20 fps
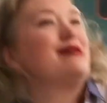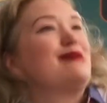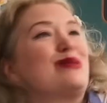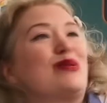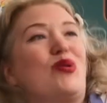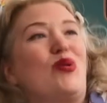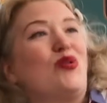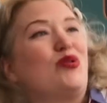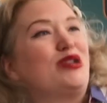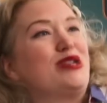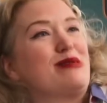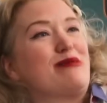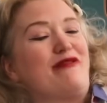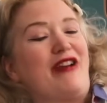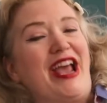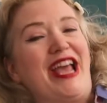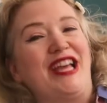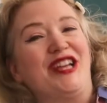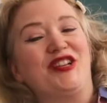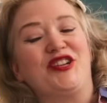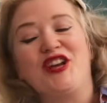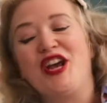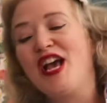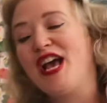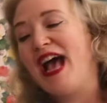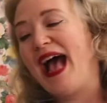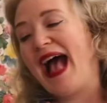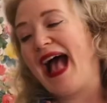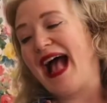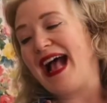a gorgeous range.
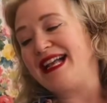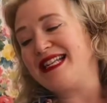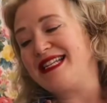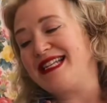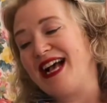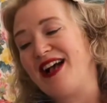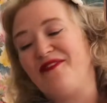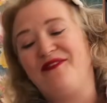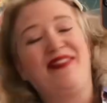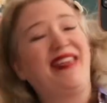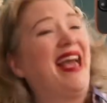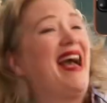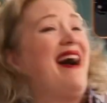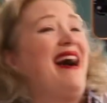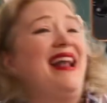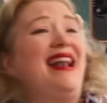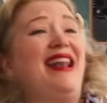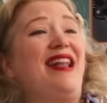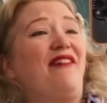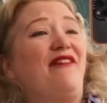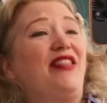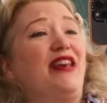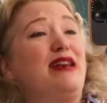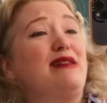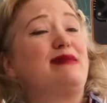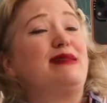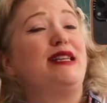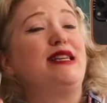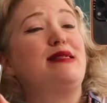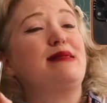And yeah, I love
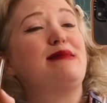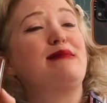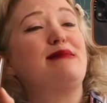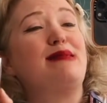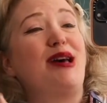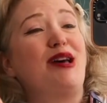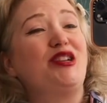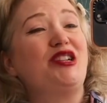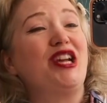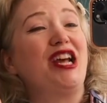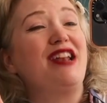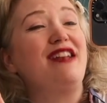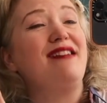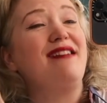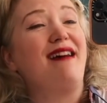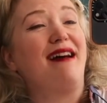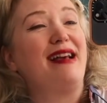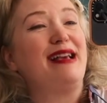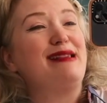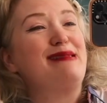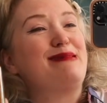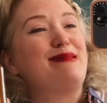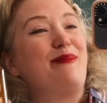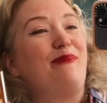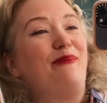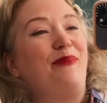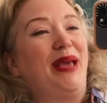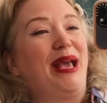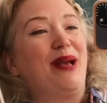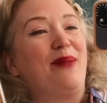this. And it's such a nice
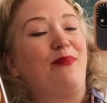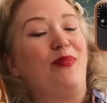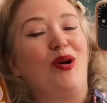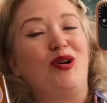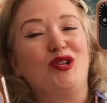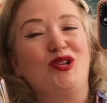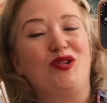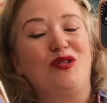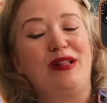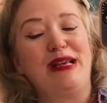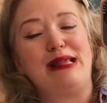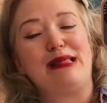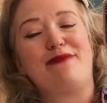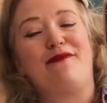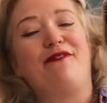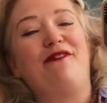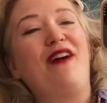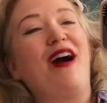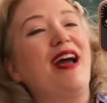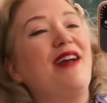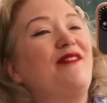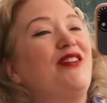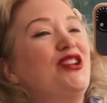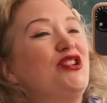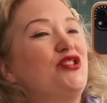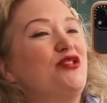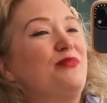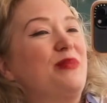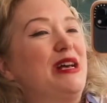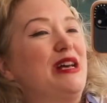big bottle. It's
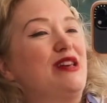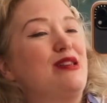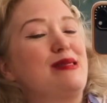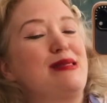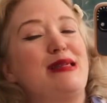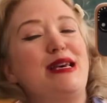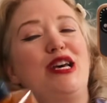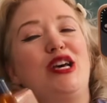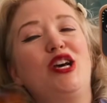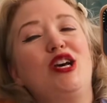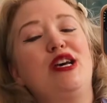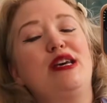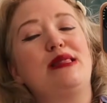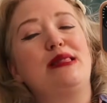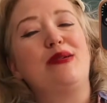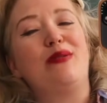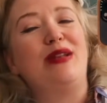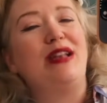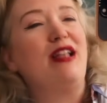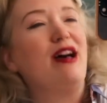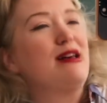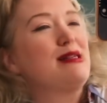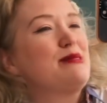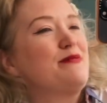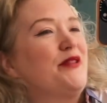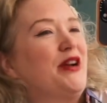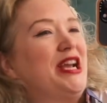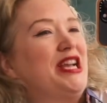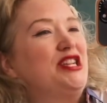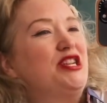500 mils. So it lasts
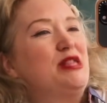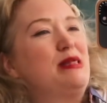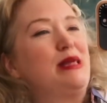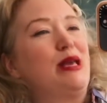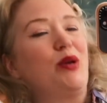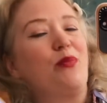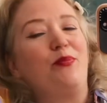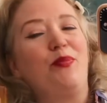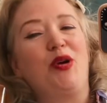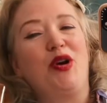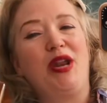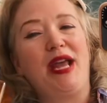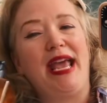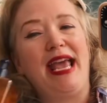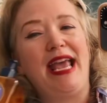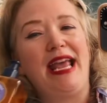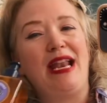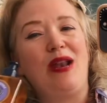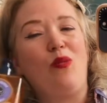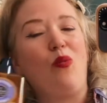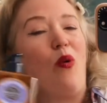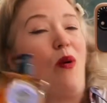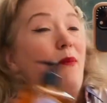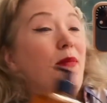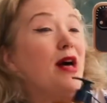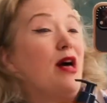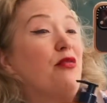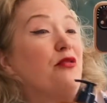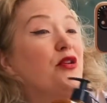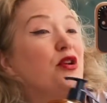for ages. You can put it in one
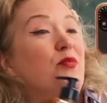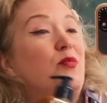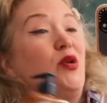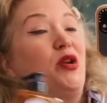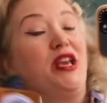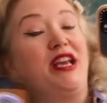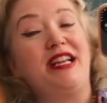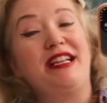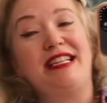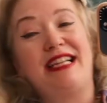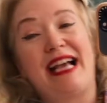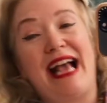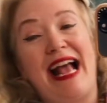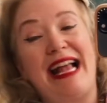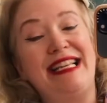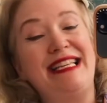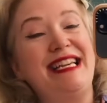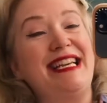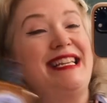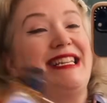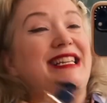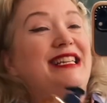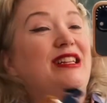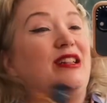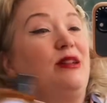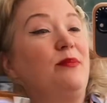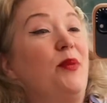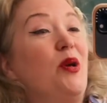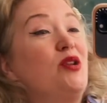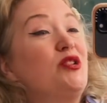bathroom or you can decant it into
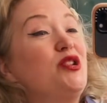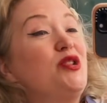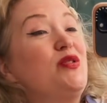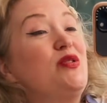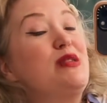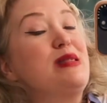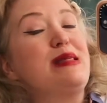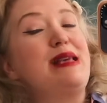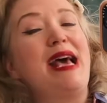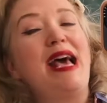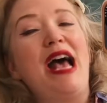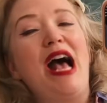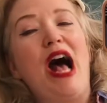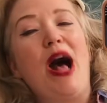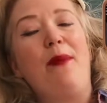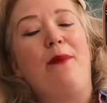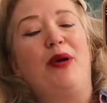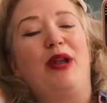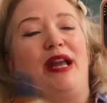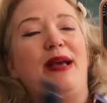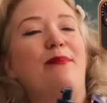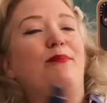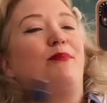little bottles and put it in